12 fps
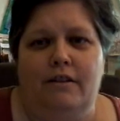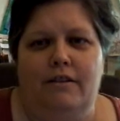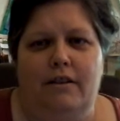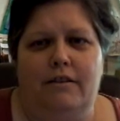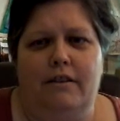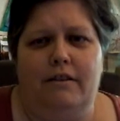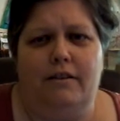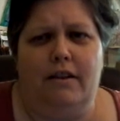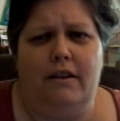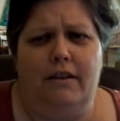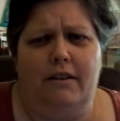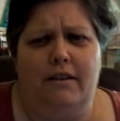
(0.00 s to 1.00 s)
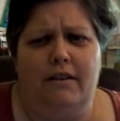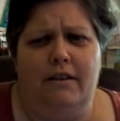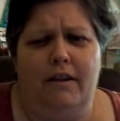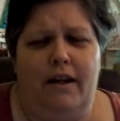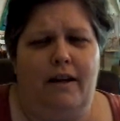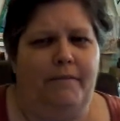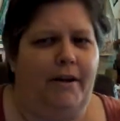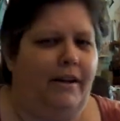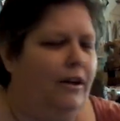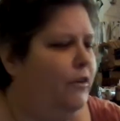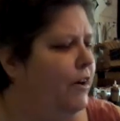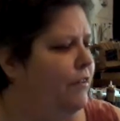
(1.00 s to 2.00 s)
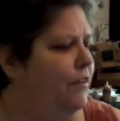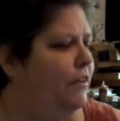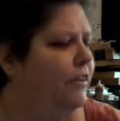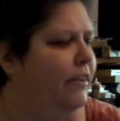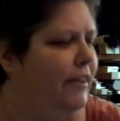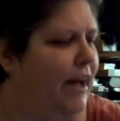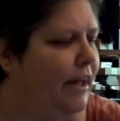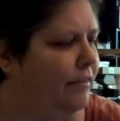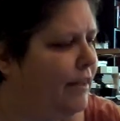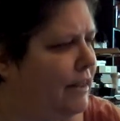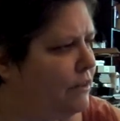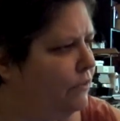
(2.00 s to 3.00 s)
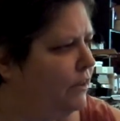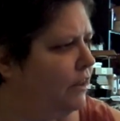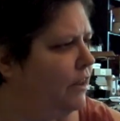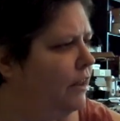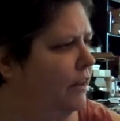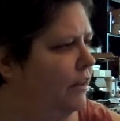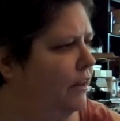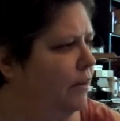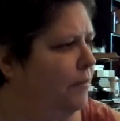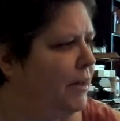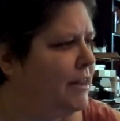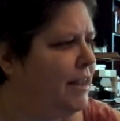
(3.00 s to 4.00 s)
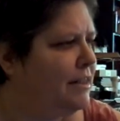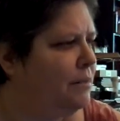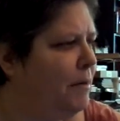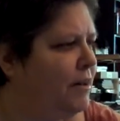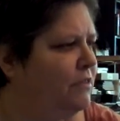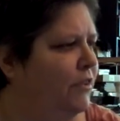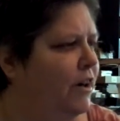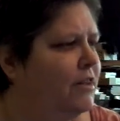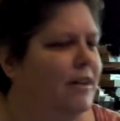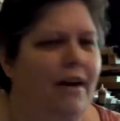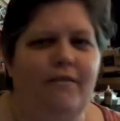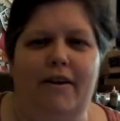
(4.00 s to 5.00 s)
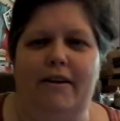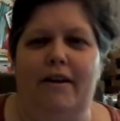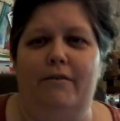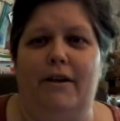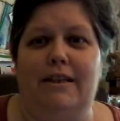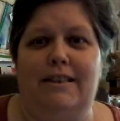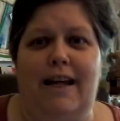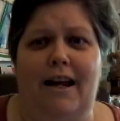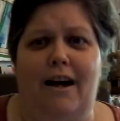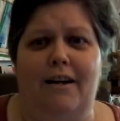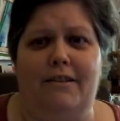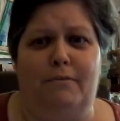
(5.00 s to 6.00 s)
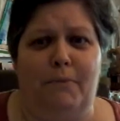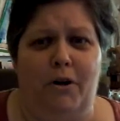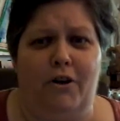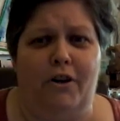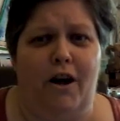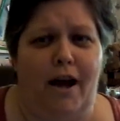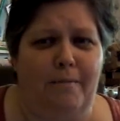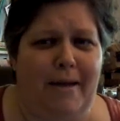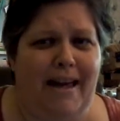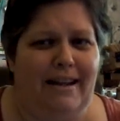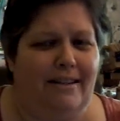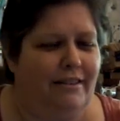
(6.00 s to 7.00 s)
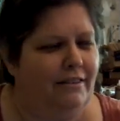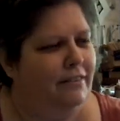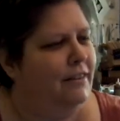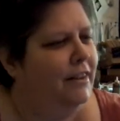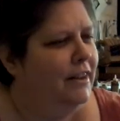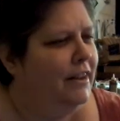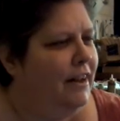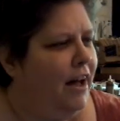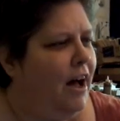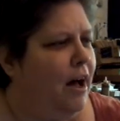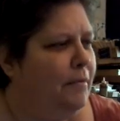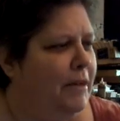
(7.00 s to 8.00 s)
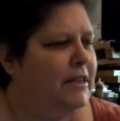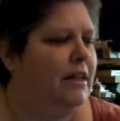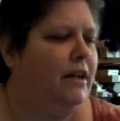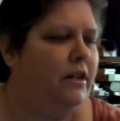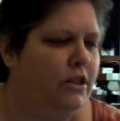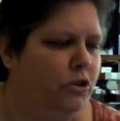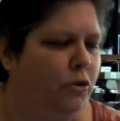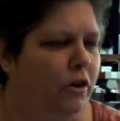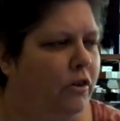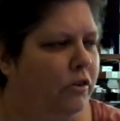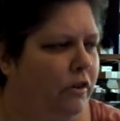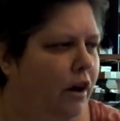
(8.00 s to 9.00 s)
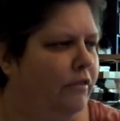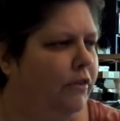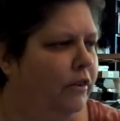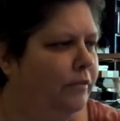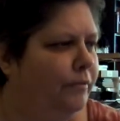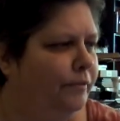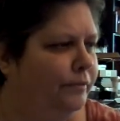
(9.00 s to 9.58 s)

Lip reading: Dun, dun, dun. And I'm not going to go any further than that. That's really, because that's about as far as I read, and I went, seance, murder, I'm in. It's a historical novel.